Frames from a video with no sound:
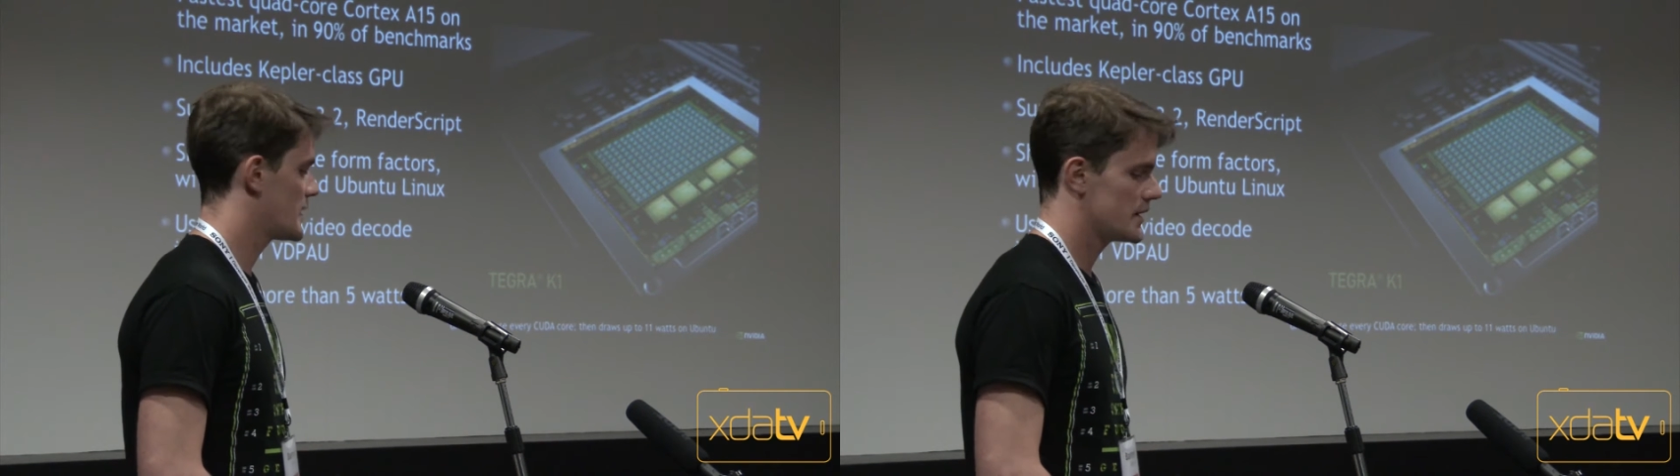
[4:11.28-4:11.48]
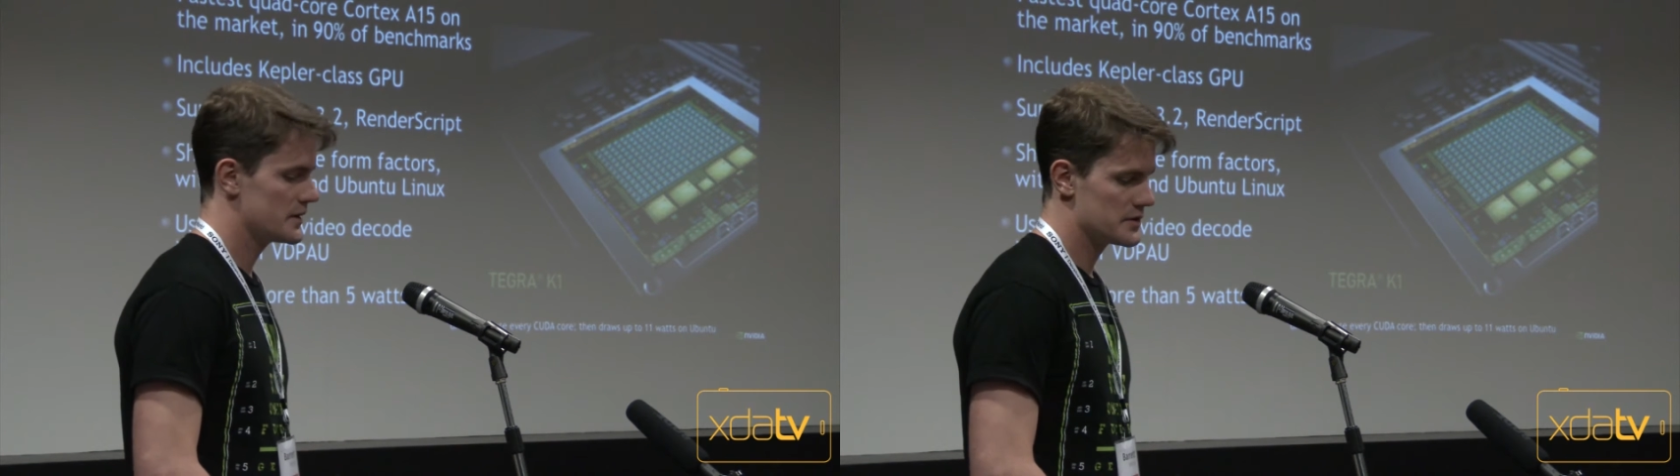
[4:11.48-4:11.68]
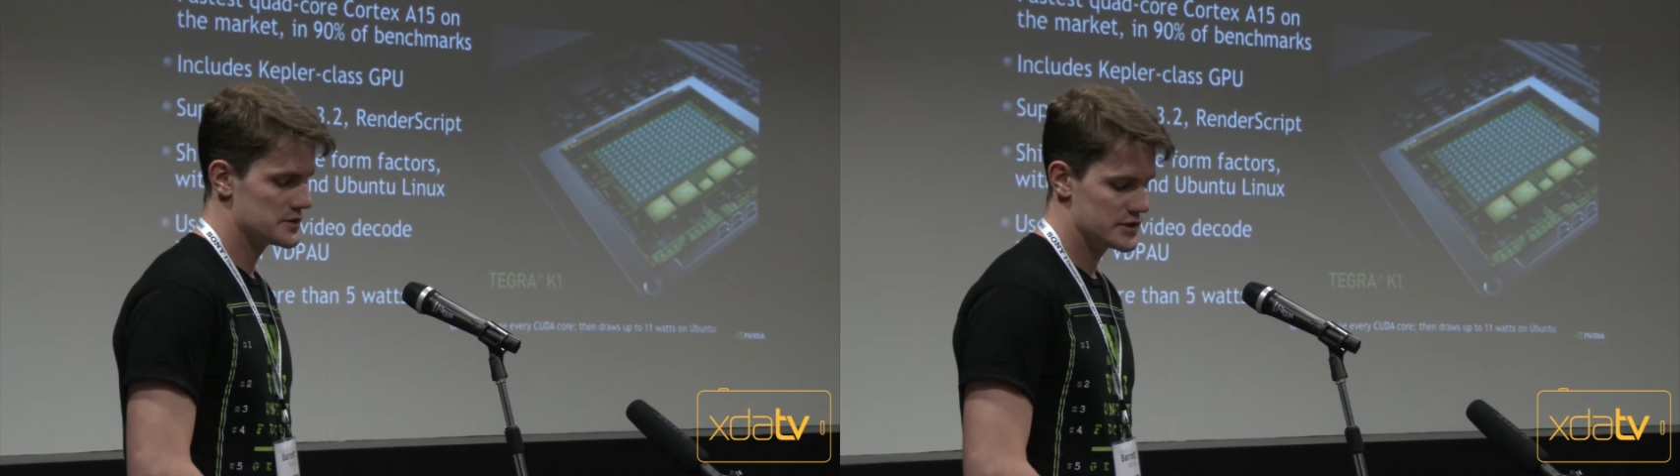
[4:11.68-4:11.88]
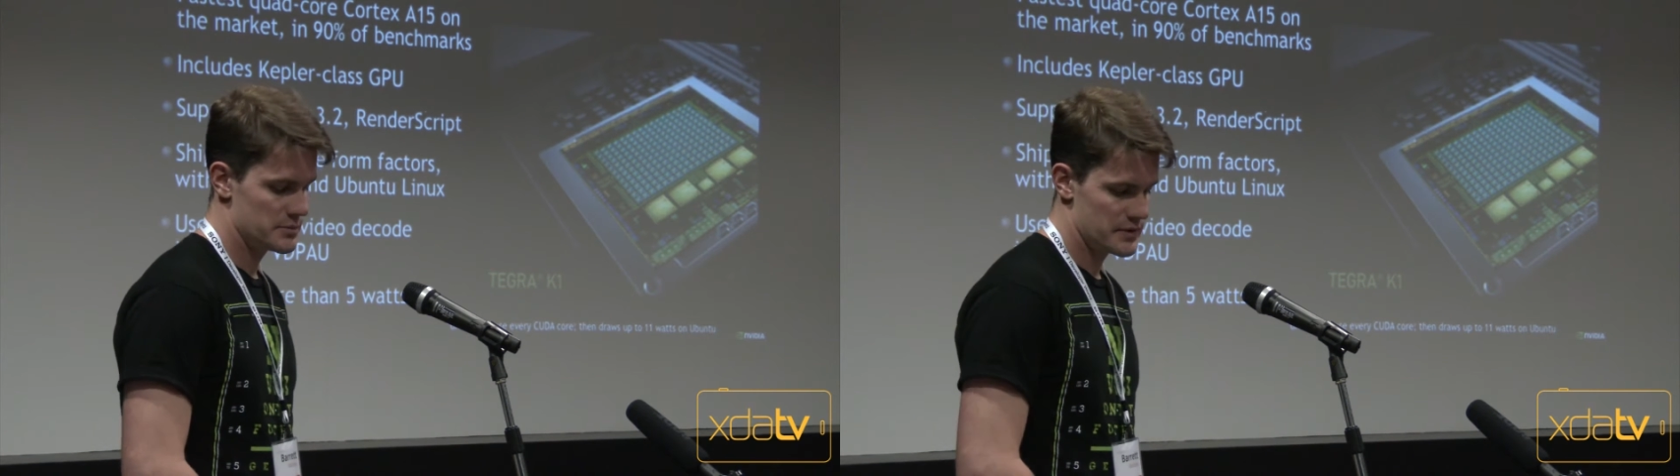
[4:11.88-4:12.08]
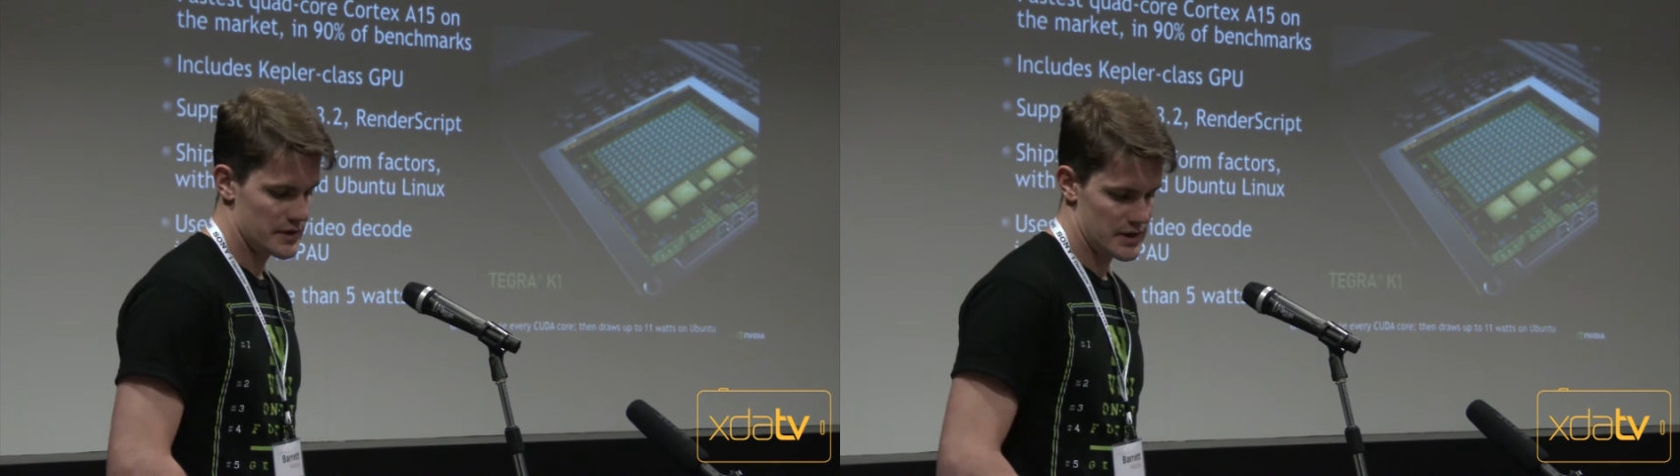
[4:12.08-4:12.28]
go to
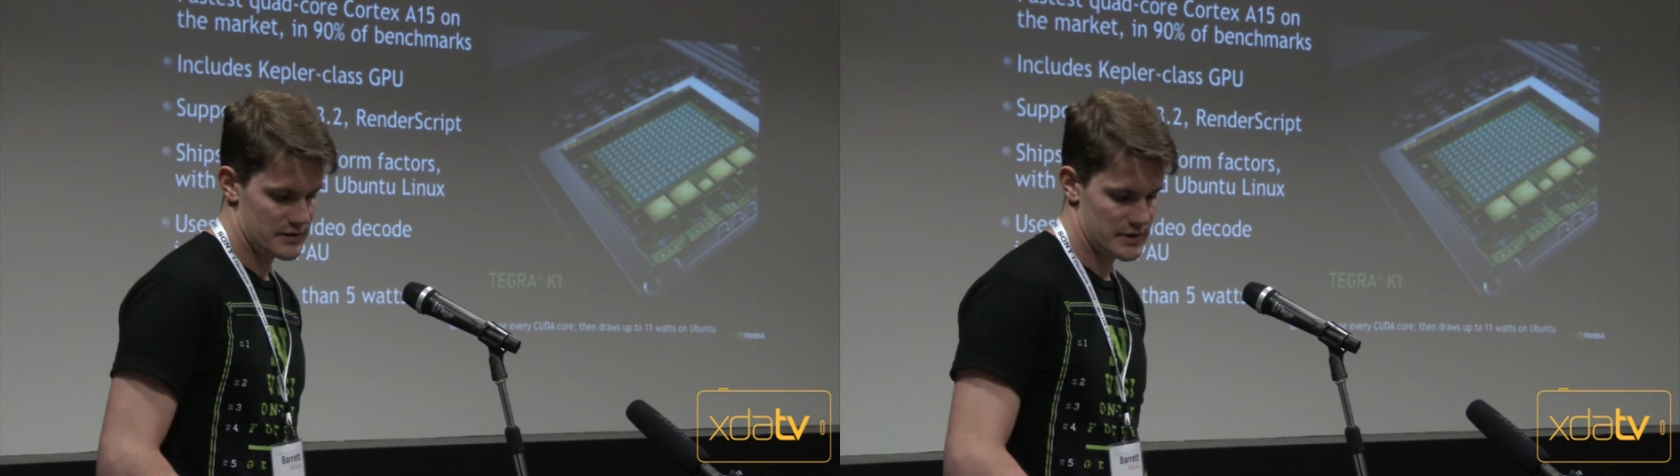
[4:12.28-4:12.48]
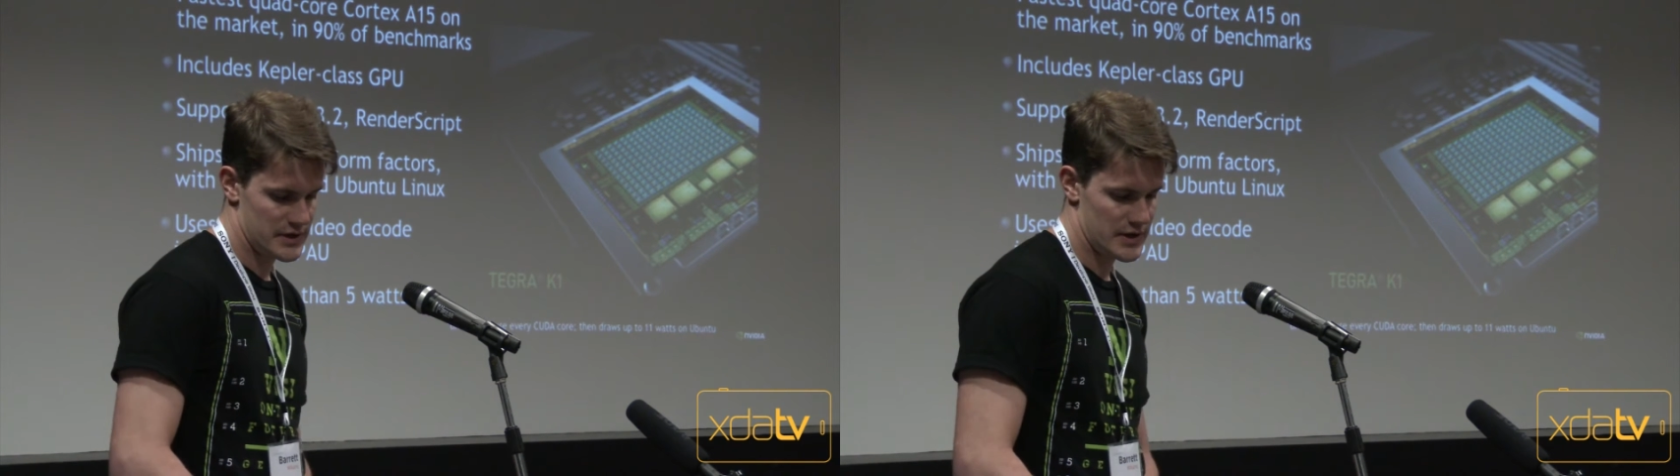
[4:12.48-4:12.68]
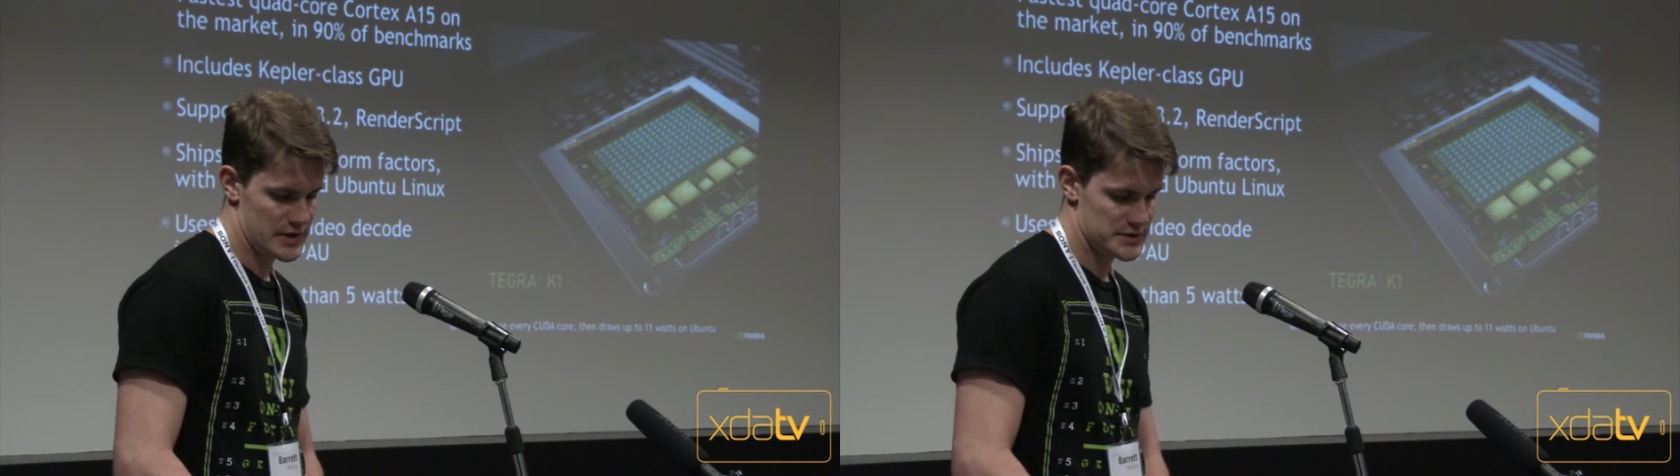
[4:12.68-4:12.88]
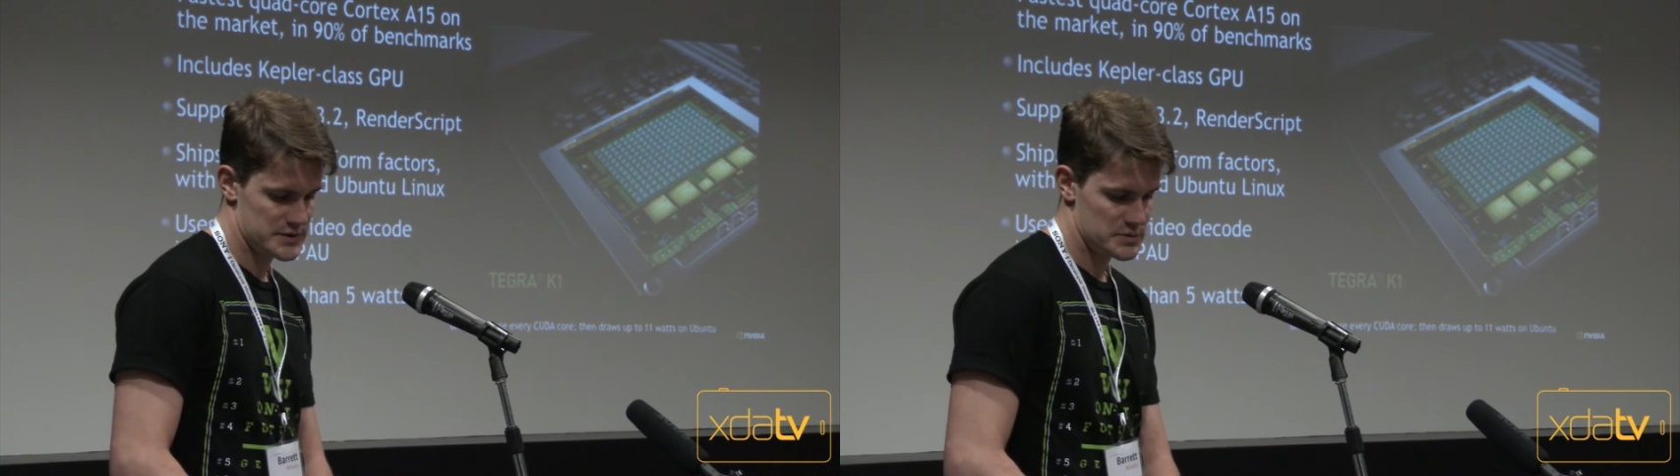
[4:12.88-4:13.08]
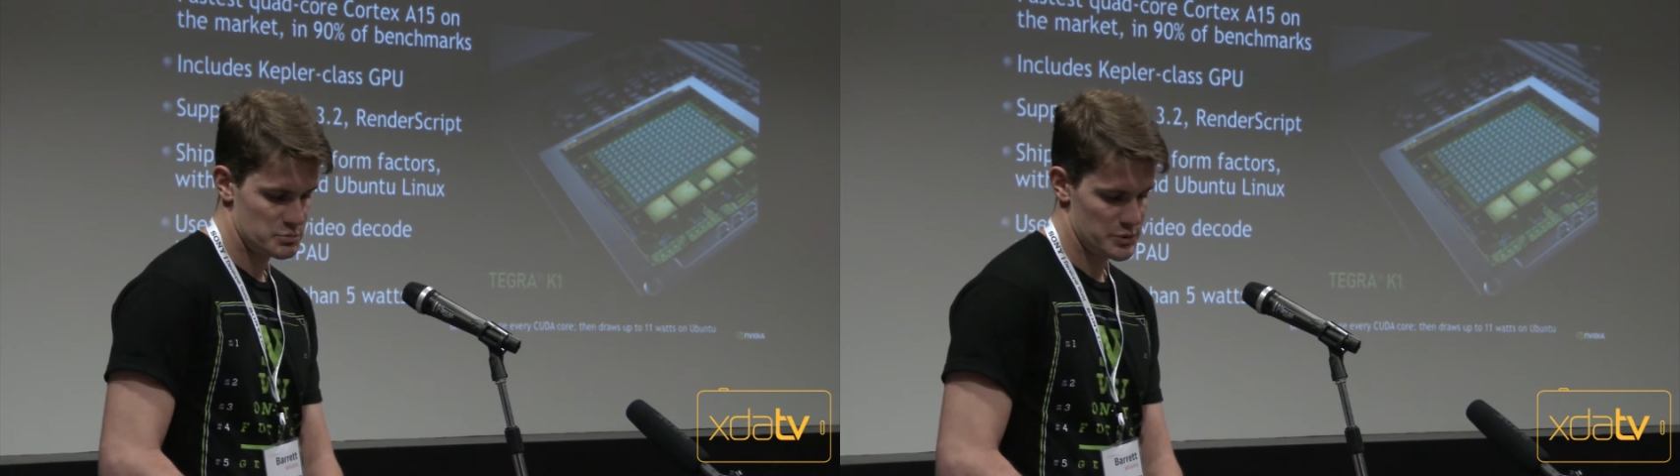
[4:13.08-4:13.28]
the chip that
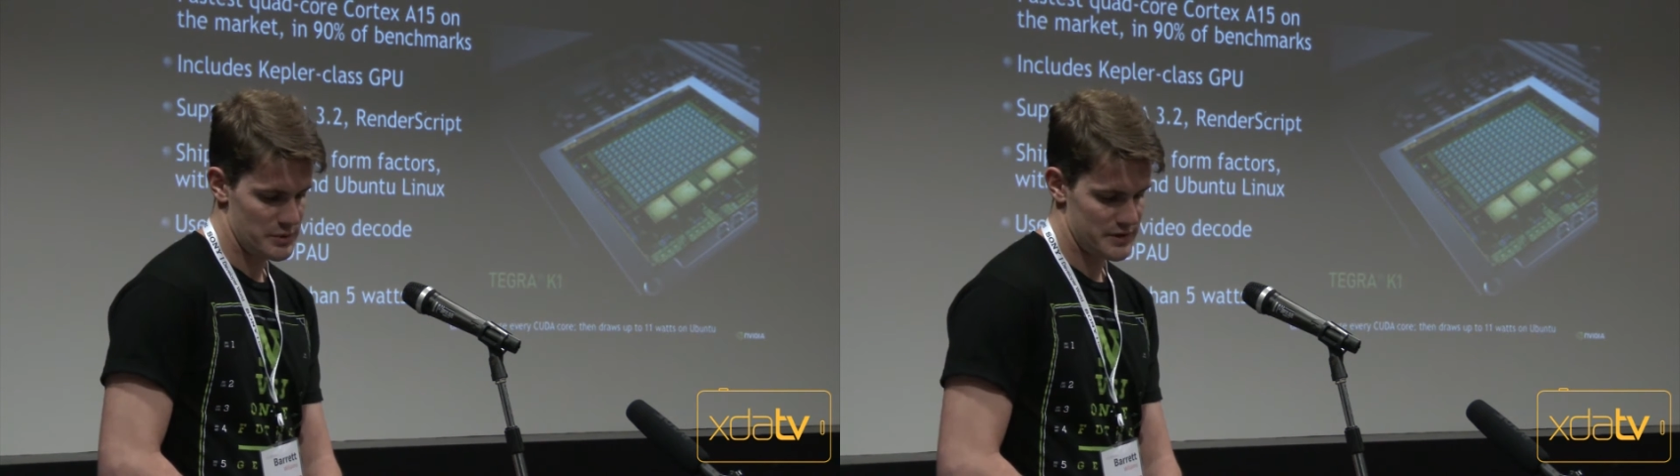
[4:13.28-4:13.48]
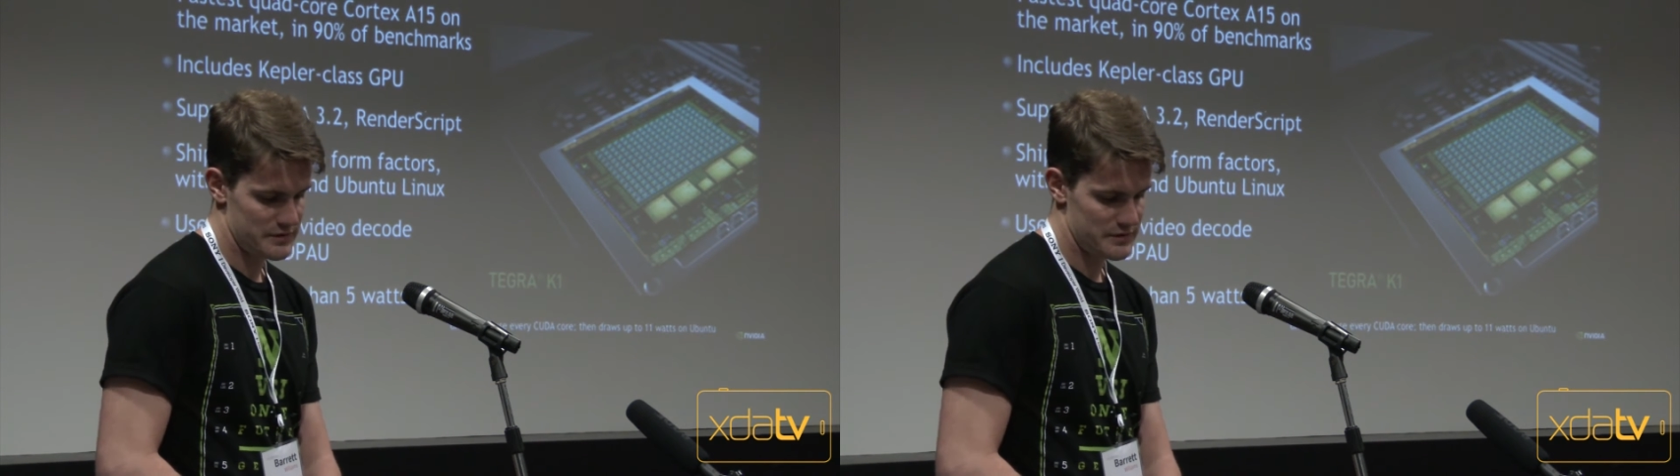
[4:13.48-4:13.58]
Nvidia has